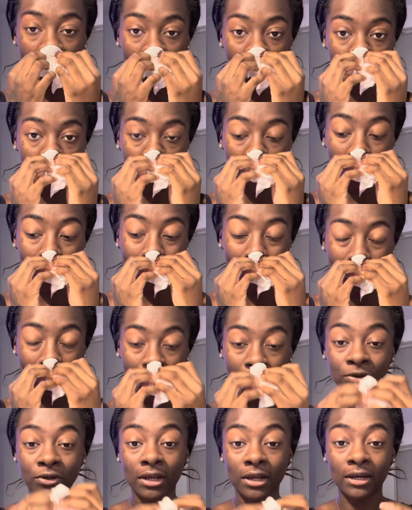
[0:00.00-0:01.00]
but
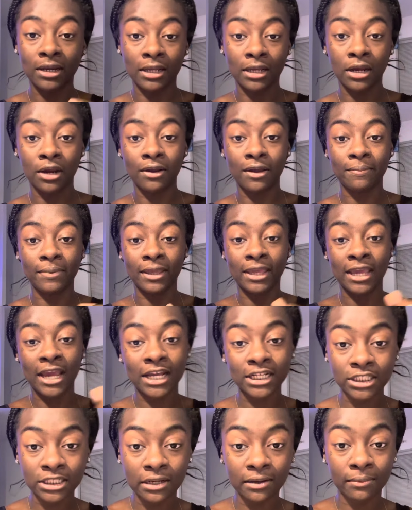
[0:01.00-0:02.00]
I'm trying to hurry up and
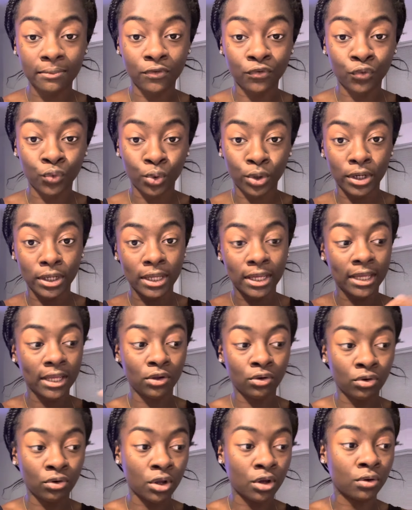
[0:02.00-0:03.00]
catch it before it get,
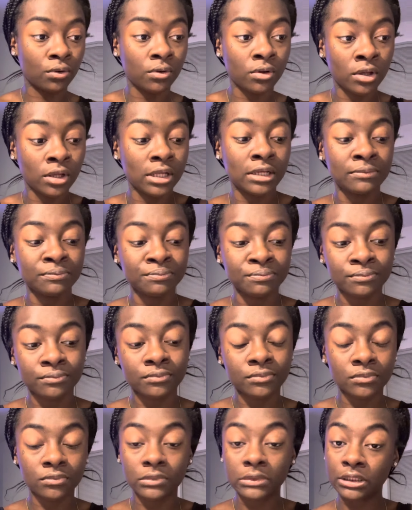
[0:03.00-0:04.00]
you know,
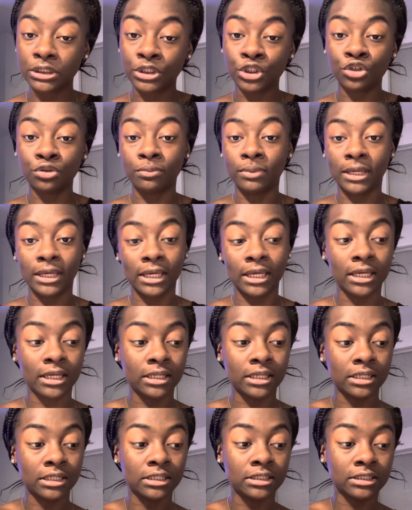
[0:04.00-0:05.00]
too big.
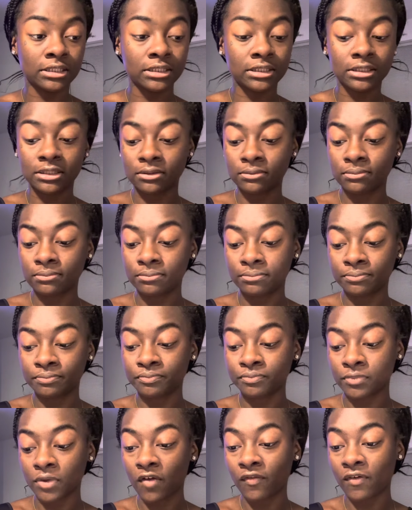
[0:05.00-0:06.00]
Cause
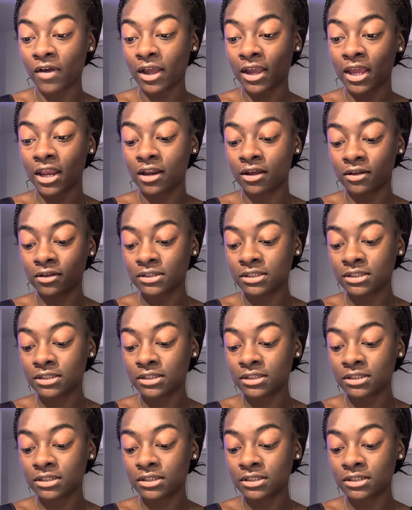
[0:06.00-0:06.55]
if I get a